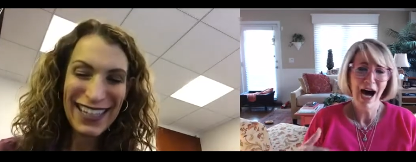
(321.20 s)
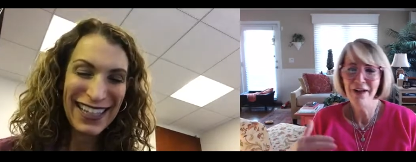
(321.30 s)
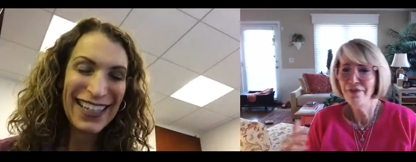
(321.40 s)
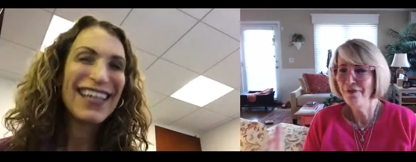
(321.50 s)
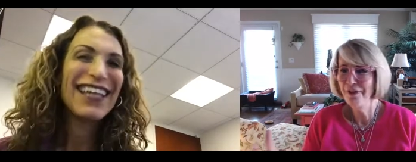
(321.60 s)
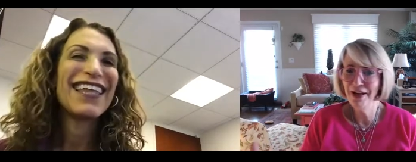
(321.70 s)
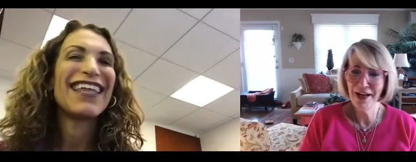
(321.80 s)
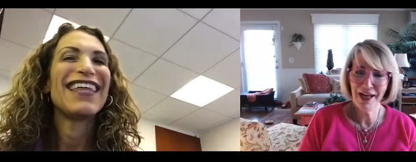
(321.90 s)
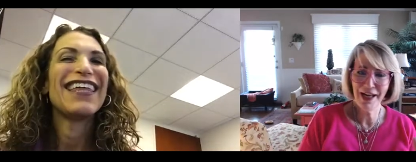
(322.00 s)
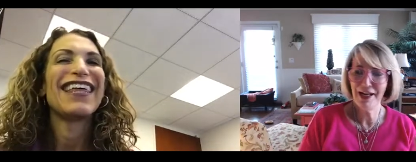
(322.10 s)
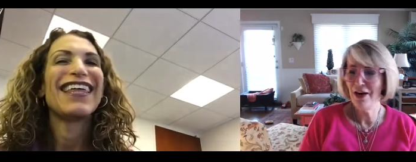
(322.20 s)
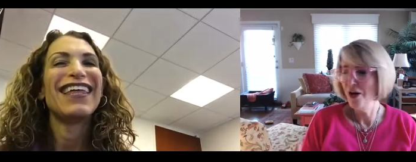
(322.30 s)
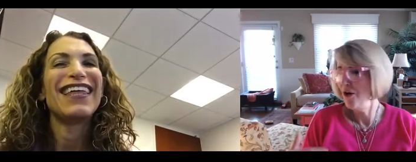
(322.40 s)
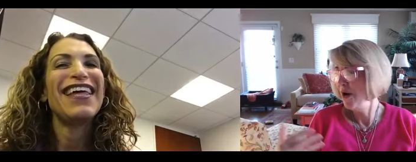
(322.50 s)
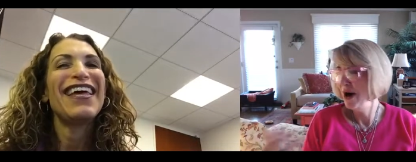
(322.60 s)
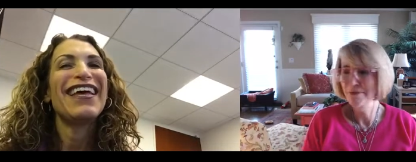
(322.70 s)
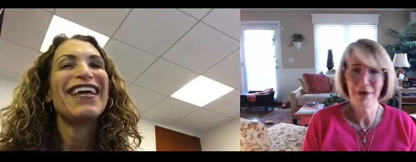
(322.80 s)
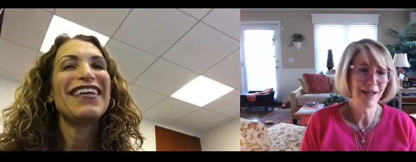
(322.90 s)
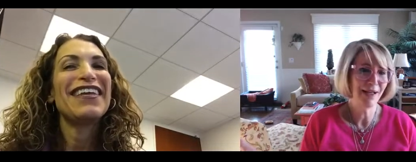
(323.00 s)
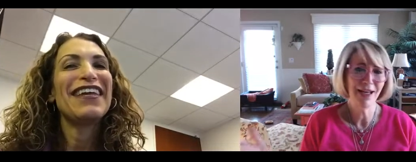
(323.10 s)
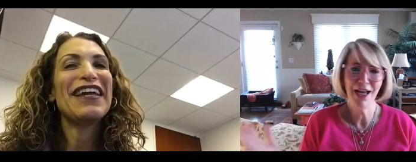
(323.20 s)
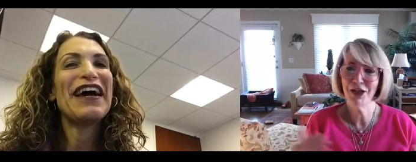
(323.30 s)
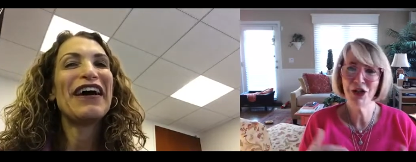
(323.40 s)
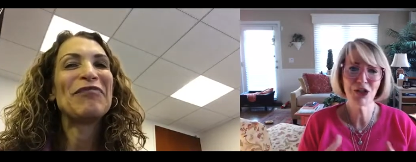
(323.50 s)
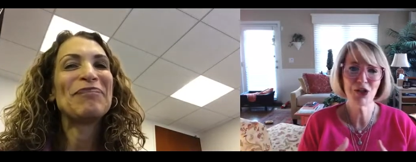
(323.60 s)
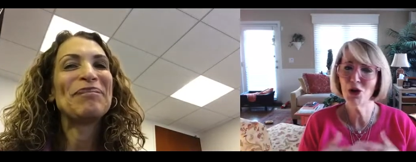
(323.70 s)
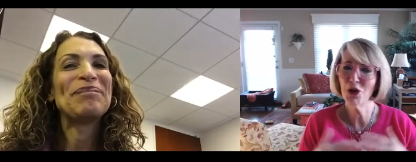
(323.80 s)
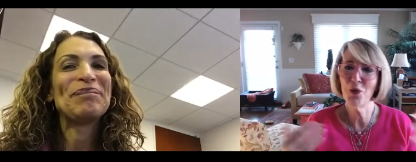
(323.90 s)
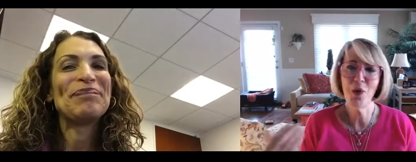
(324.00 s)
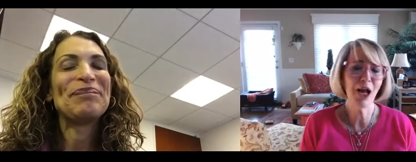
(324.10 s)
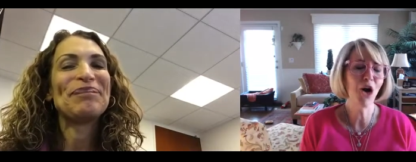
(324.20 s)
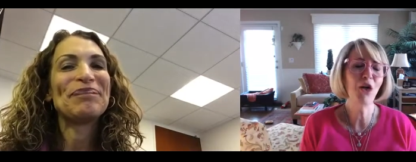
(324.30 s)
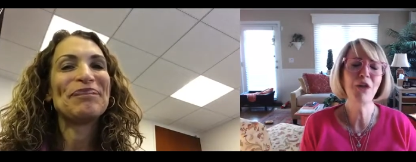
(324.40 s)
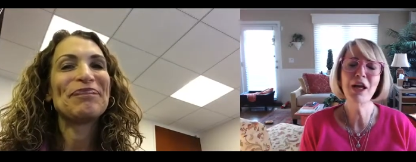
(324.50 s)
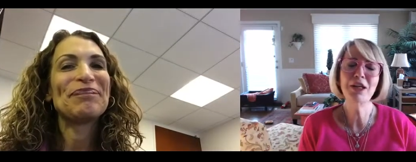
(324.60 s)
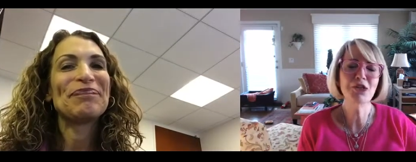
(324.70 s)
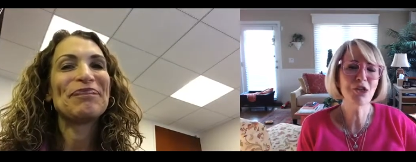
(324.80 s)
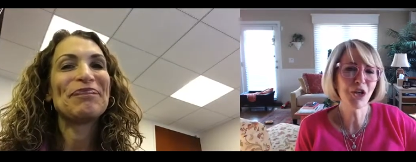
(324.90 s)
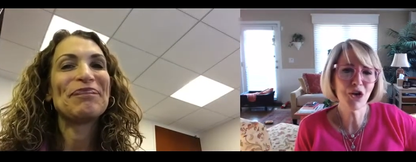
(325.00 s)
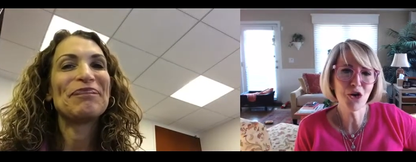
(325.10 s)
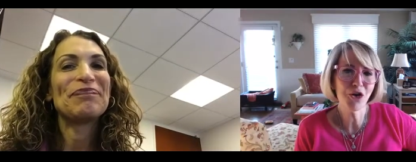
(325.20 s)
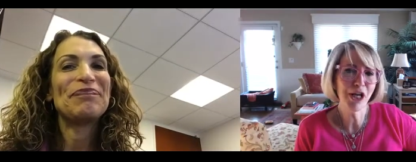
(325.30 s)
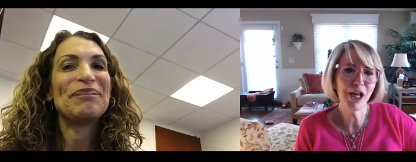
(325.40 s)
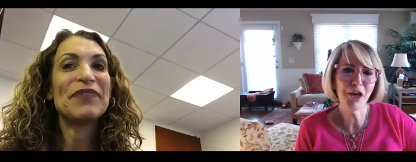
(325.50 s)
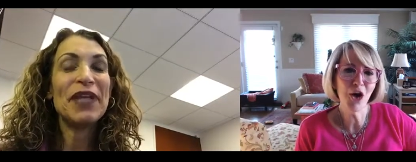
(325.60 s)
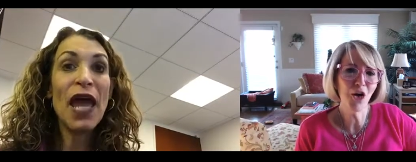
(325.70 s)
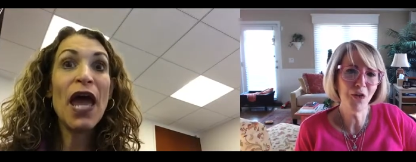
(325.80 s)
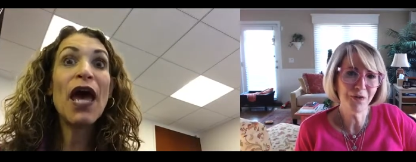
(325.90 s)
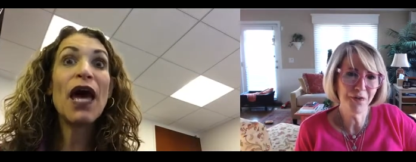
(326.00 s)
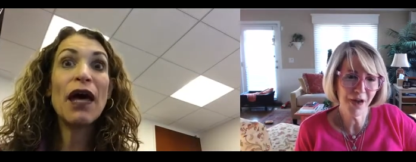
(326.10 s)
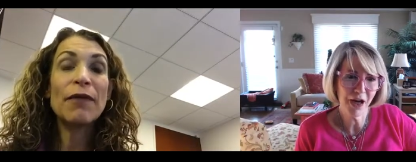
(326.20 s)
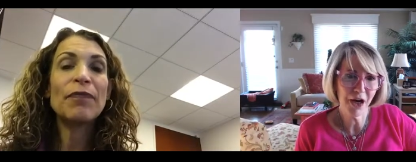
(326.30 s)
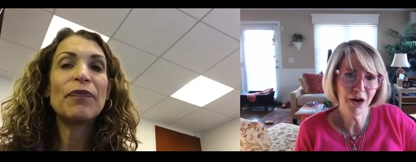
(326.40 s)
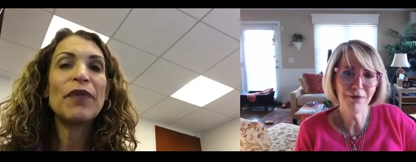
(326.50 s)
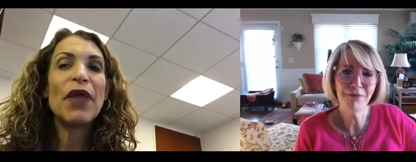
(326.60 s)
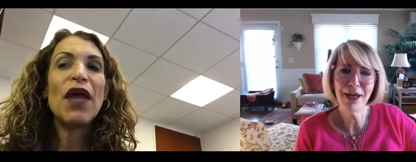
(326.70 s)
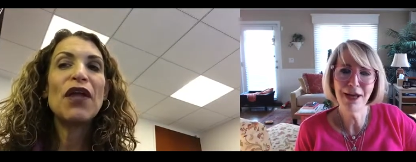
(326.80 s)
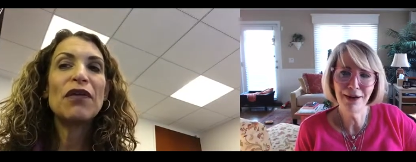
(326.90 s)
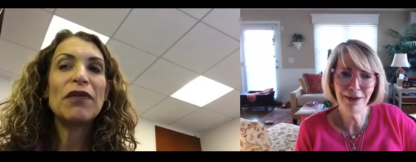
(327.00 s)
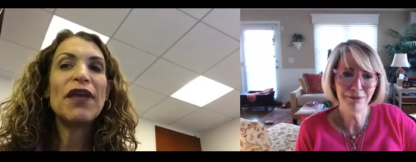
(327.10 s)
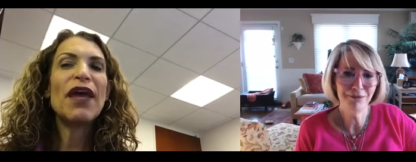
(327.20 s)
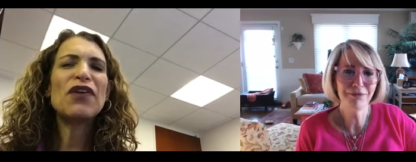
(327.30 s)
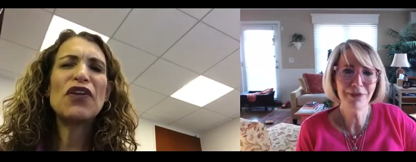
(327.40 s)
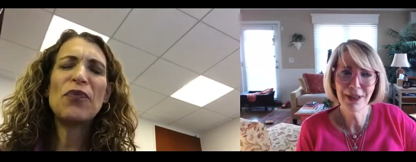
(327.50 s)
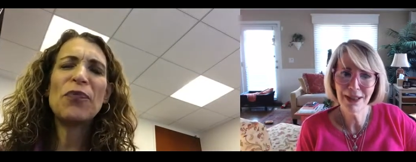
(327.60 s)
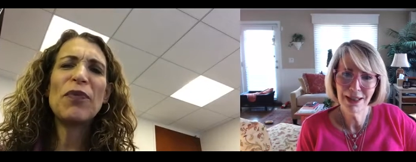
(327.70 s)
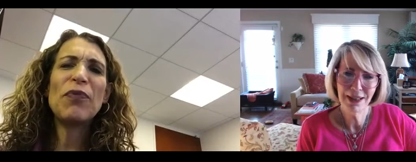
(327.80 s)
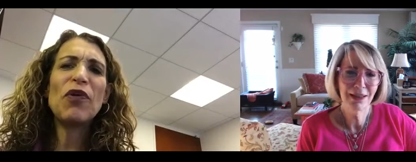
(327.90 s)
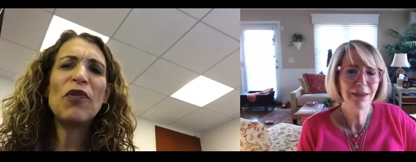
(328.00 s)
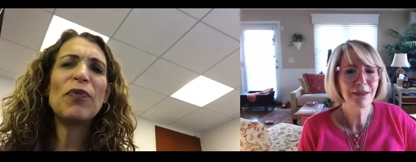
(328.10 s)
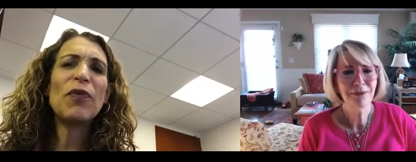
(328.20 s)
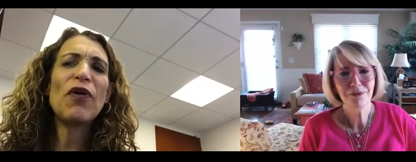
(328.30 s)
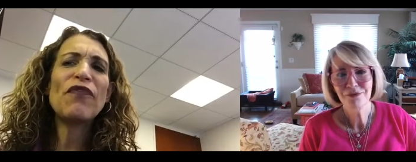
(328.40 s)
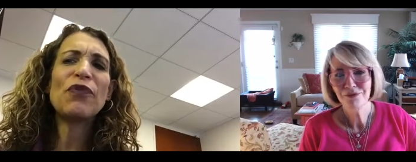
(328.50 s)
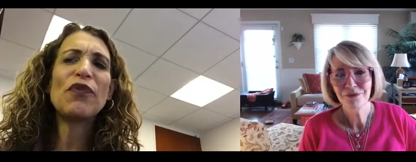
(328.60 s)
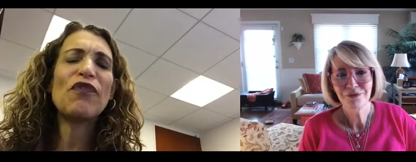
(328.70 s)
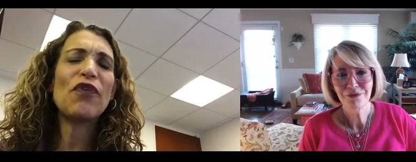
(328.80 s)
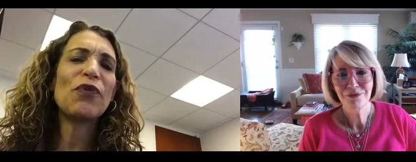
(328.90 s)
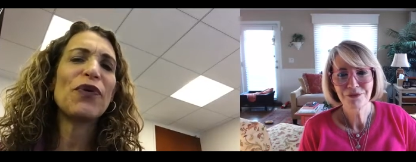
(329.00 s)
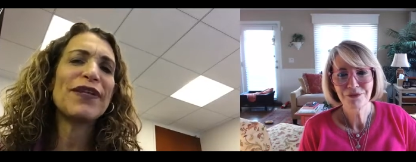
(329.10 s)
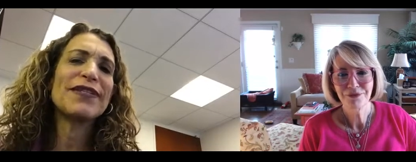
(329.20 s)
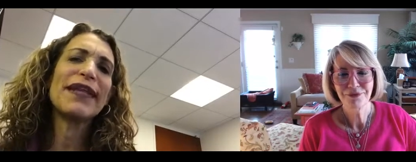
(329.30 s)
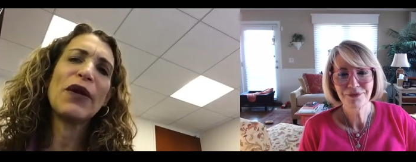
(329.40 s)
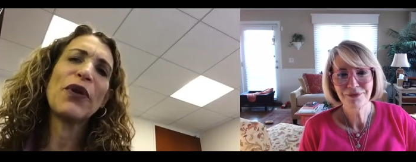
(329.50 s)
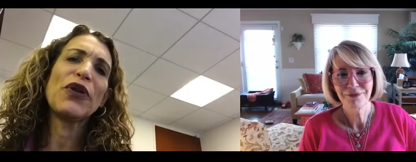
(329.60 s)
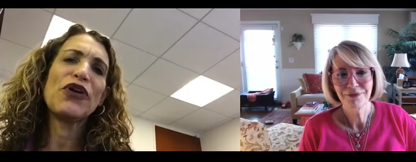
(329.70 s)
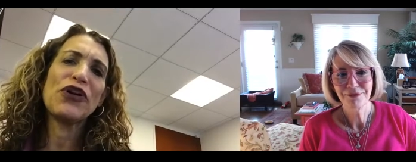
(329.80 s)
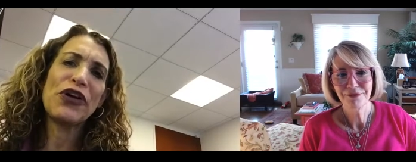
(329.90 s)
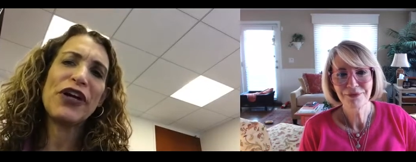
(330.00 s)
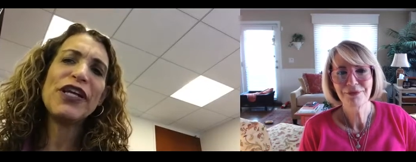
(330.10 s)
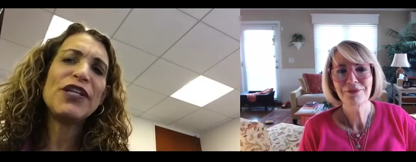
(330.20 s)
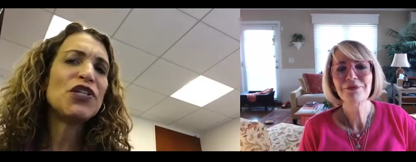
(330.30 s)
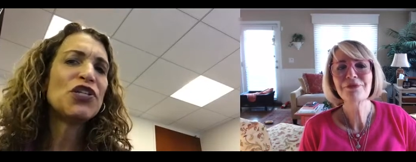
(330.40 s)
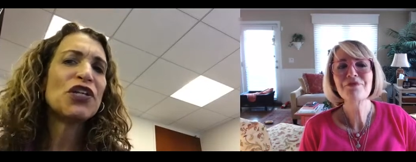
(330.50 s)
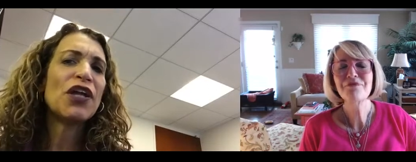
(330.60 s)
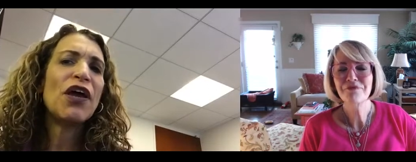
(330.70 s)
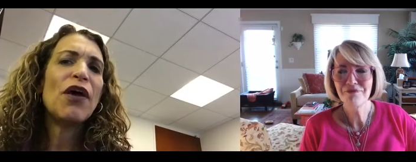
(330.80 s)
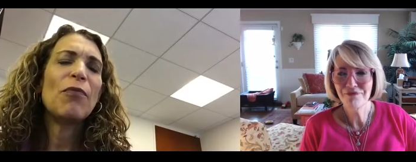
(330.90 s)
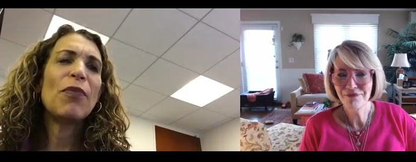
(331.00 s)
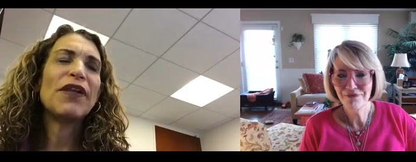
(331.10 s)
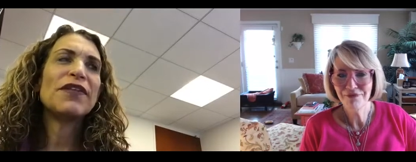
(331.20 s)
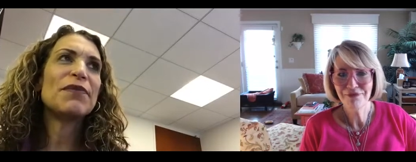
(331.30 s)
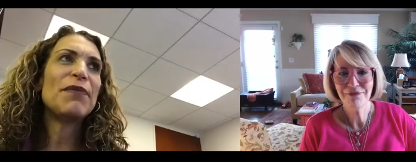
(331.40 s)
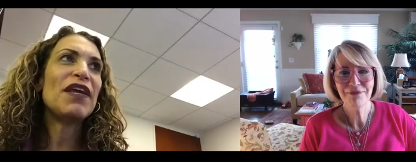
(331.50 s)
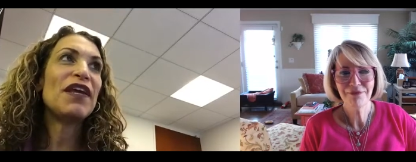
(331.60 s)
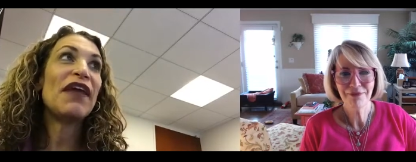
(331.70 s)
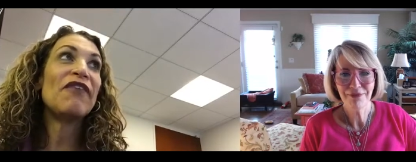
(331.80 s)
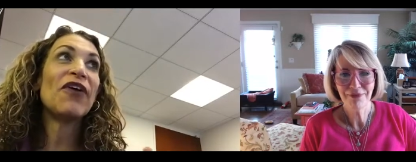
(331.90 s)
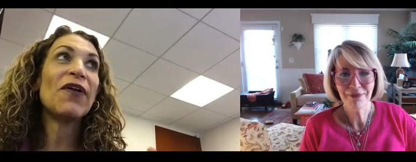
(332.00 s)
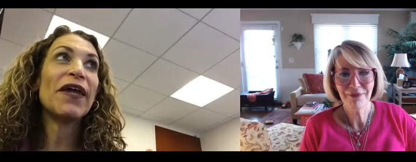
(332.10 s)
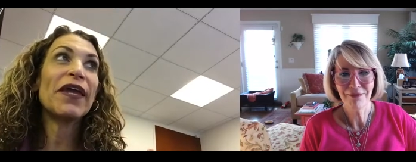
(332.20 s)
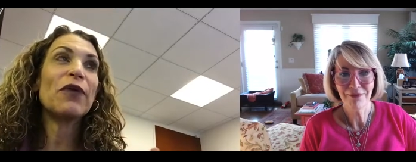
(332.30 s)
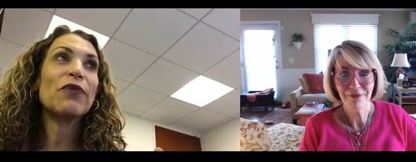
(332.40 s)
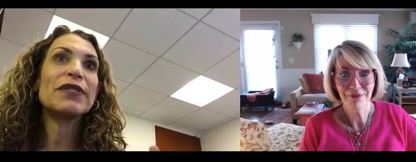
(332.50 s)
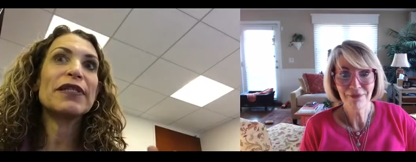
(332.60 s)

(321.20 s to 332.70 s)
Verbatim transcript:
Speaker 1: I fit in. Oh, I mean, it yeah. just took away all the insecurity and all. Yeah yeah
Speaker 2: yeah you know people people often refer to it as liquid courage mm-hmm. but to me it felt like it was